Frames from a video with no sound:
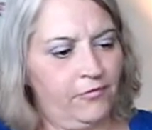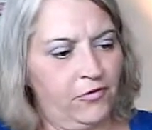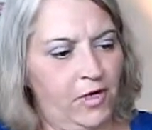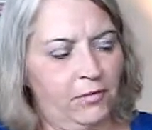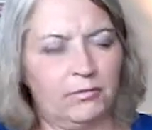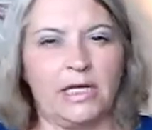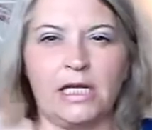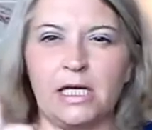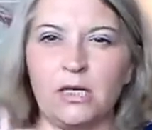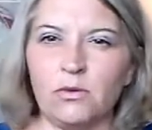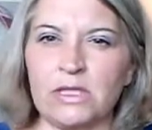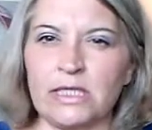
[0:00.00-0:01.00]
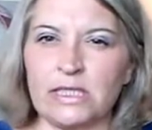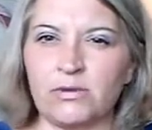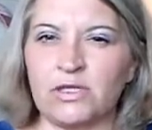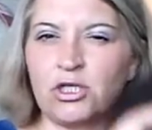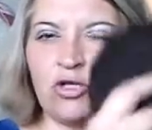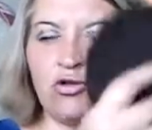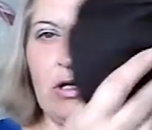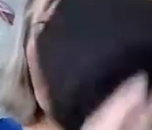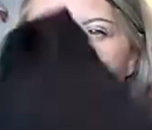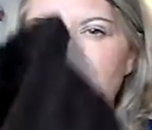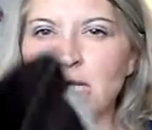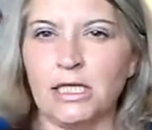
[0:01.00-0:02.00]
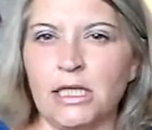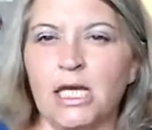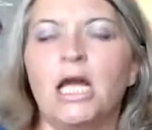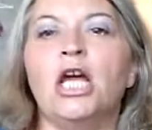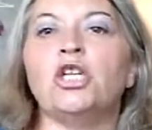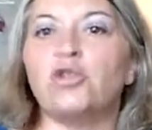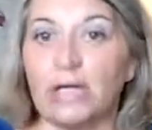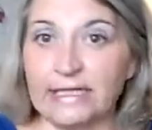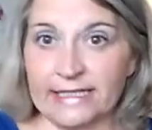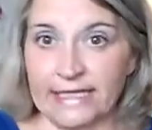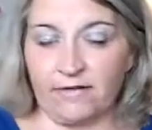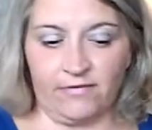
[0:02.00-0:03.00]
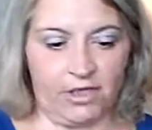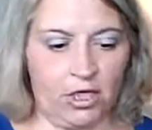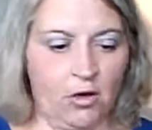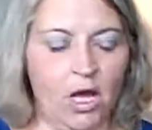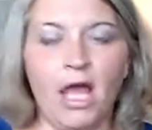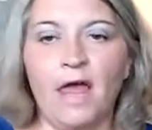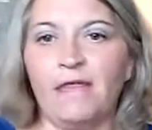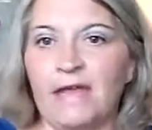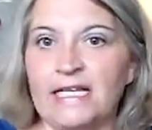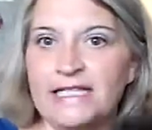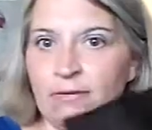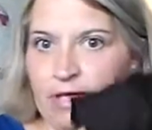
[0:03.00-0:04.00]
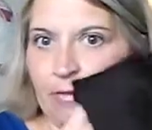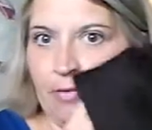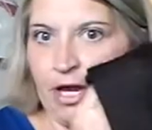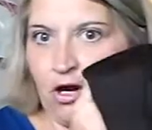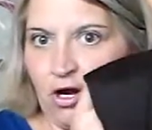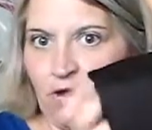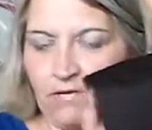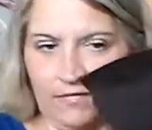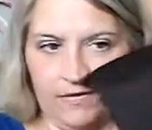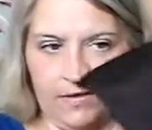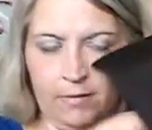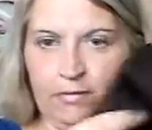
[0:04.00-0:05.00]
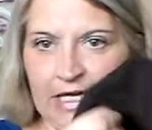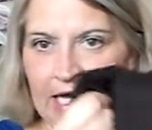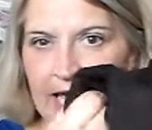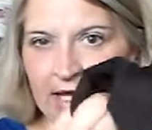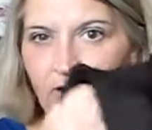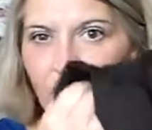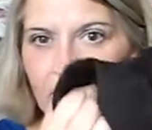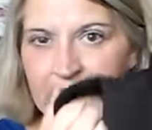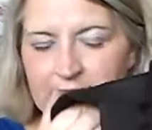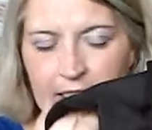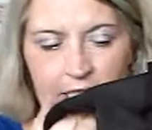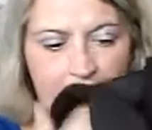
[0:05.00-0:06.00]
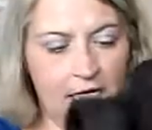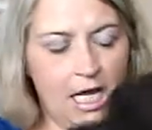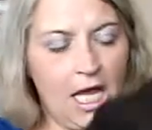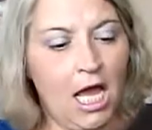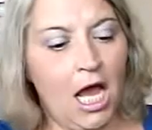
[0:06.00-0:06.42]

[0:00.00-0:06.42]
from, I think it was it Trendsend? Trendsend video. They sent me a pair of the Mia Ankle Skinny